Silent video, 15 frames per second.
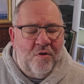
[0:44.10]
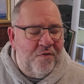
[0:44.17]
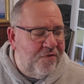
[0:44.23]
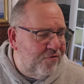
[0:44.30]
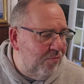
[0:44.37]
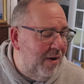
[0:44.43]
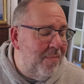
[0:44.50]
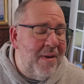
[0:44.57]

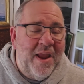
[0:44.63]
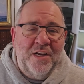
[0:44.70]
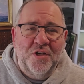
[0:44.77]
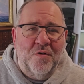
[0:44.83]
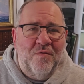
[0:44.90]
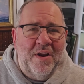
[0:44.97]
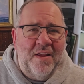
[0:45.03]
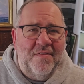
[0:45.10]
There's 3
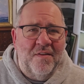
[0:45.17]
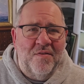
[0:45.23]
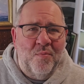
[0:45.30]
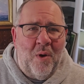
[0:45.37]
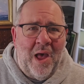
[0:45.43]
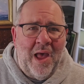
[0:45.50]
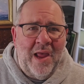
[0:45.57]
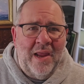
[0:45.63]
major
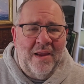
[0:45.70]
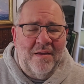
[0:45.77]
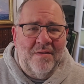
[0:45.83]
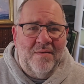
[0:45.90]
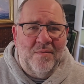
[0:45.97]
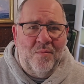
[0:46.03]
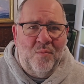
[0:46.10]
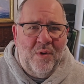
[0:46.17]
reasons why
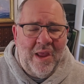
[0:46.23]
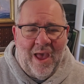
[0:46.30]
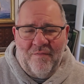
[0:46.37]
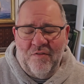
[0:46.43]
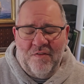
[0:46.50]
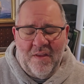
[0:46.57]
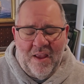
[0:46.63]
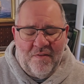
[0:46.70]
we
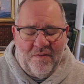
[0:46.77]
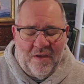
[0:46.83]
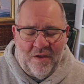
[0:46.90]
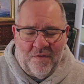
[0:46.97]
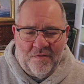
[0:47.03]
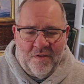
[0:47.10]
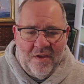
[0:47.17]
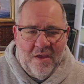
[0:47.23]
have estate
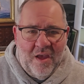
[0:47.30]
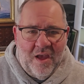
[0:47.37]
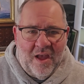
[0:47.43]
sales.